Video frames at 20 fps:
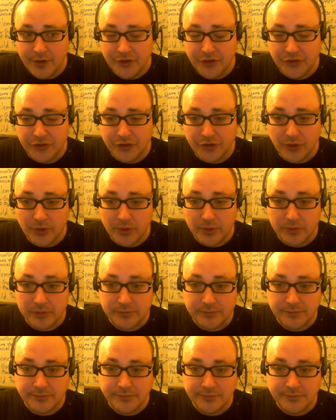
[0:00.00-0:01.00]
So
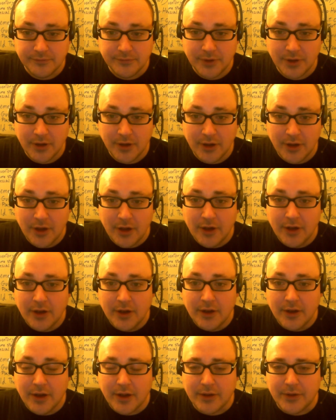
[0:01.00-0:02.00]

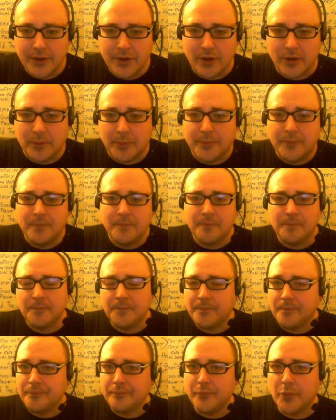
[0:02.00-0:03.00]
I don't know,
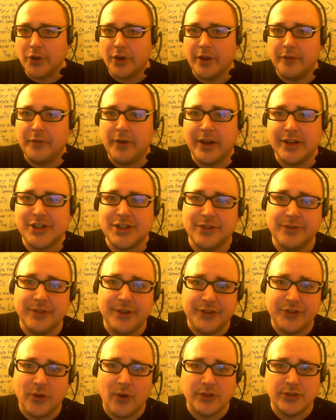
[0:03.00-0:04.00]
but I've
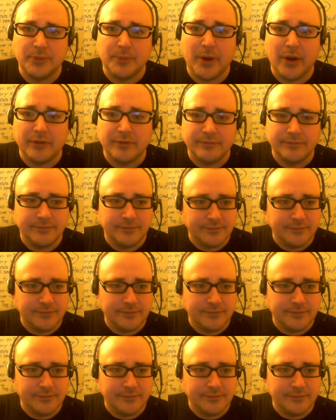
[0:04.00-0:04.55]
actually talked about